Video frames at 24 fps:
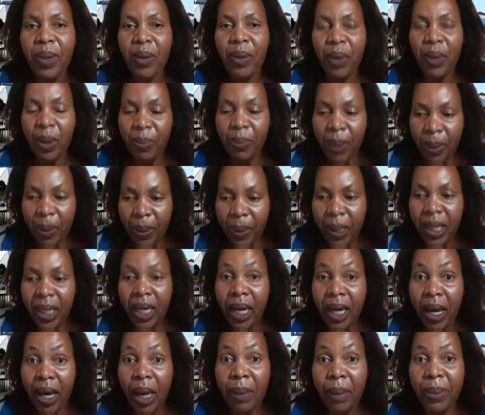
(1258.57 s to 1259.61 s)
When people
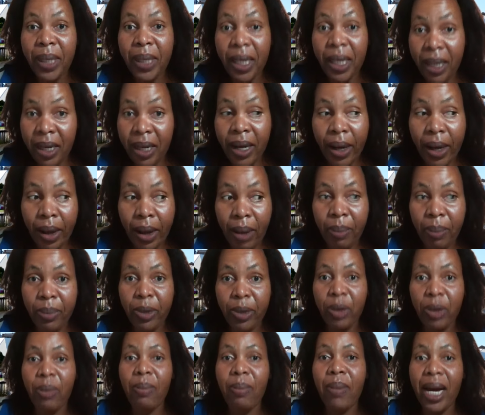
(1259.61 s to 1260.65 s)
need help, they need help.
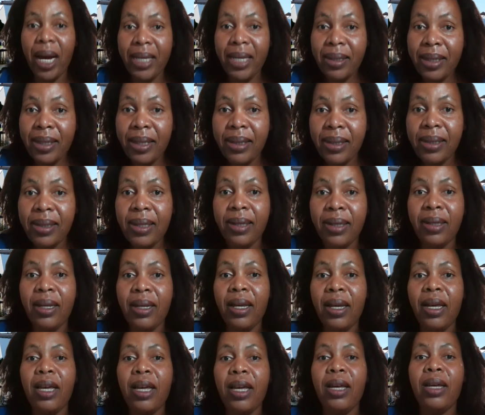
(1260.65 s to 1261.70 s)
You must listen.